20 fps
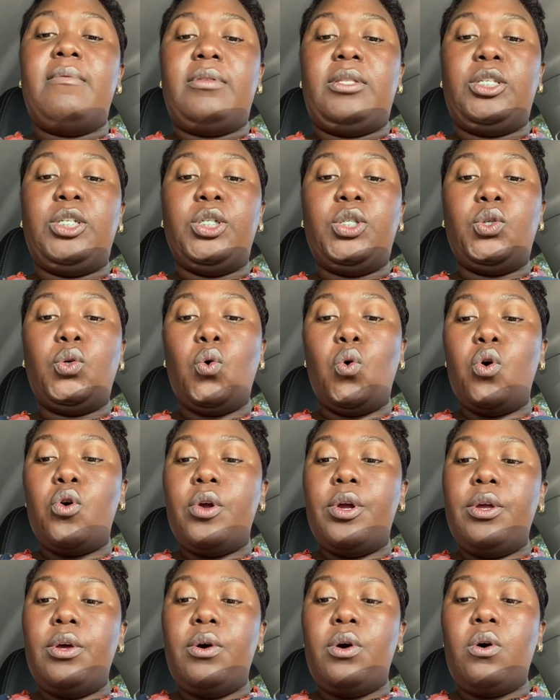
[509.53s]

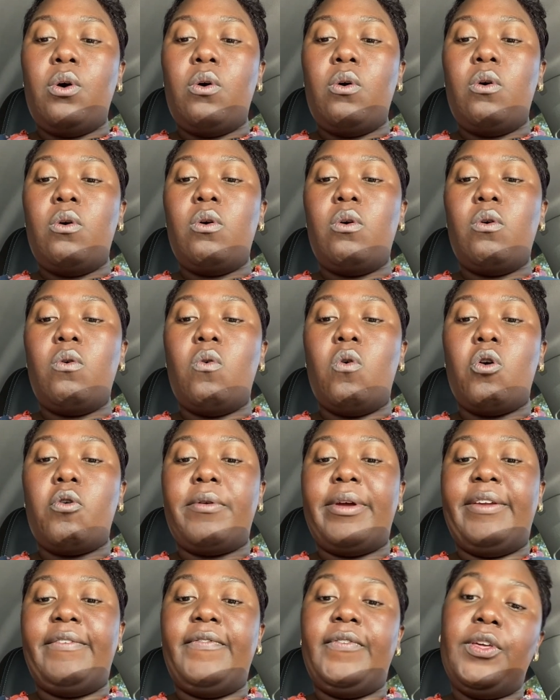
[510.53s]
tutorial or
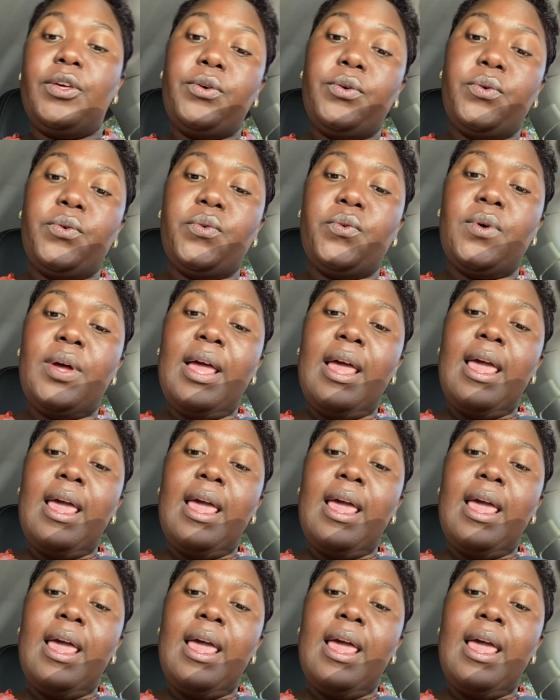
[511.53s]
review